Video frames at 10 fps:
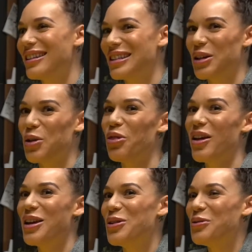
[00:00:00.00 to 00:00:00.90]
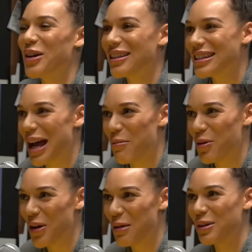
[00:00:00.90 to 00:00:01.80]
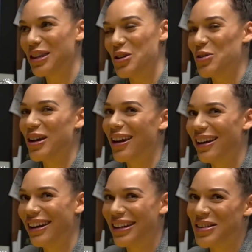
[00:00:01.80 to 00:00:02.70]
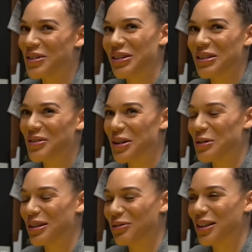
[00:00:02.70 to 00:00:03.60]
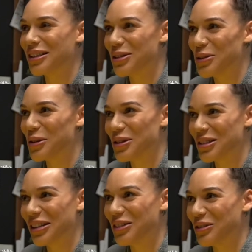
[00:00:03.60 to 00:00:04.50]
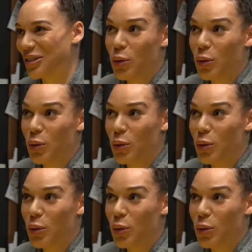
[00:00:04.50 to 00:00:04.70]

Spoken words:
It's like you think you want the time away, but then you get it and you don't even know what the fuck to do with yourself.